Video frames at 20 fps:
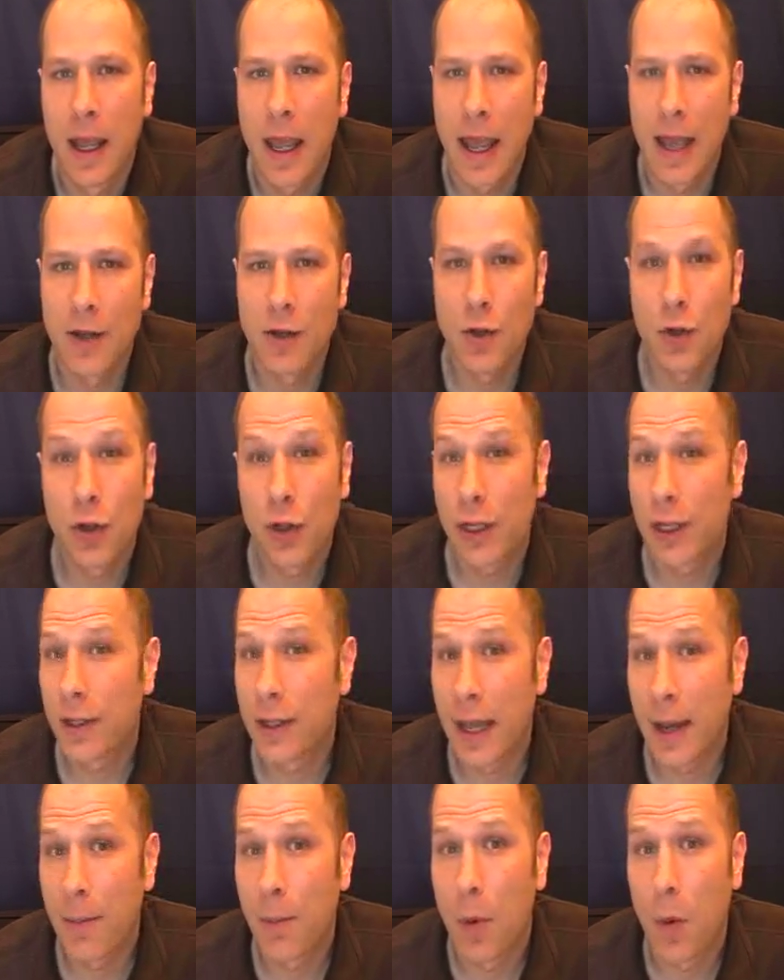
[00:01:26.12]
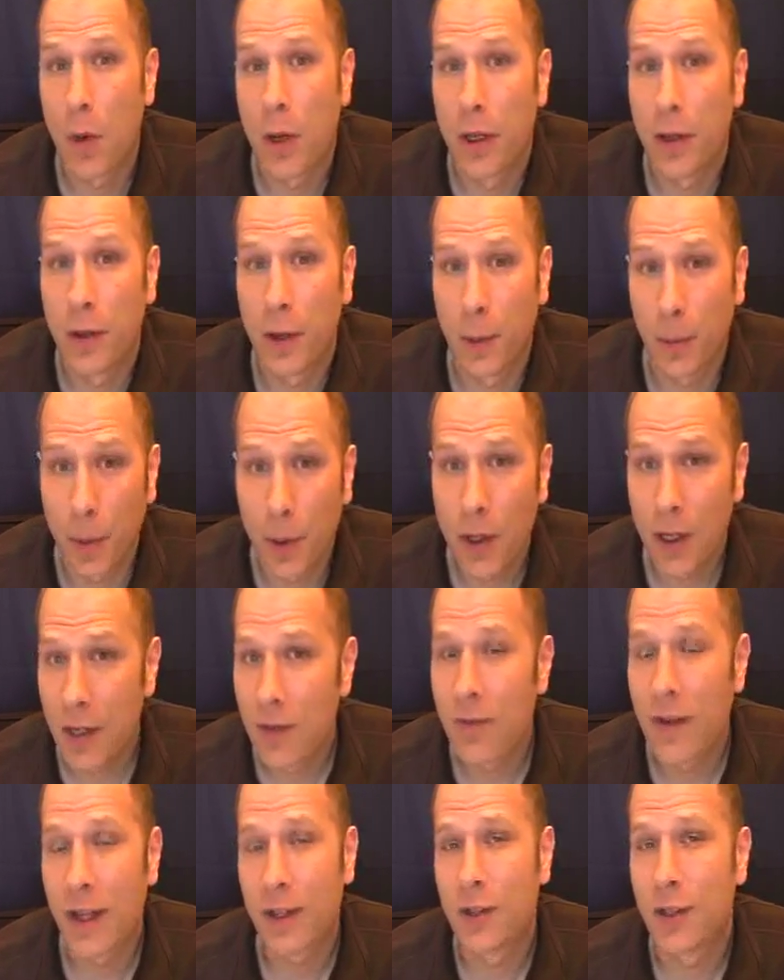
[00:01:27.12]
And usually at that point, they're pretty
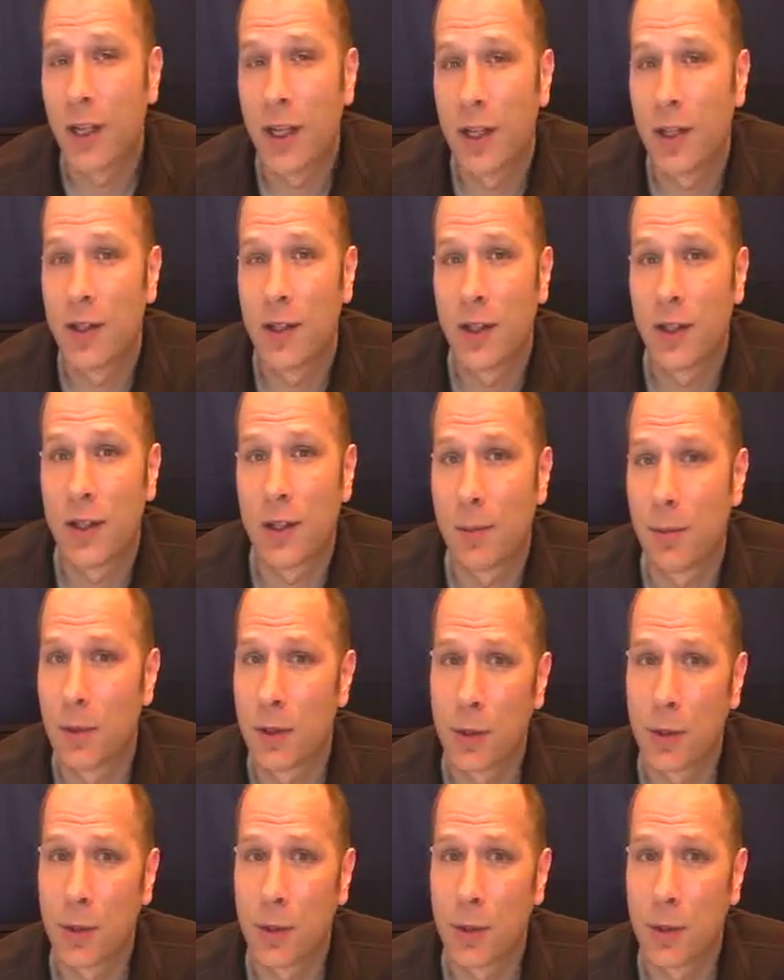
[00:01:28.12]
invested in a system.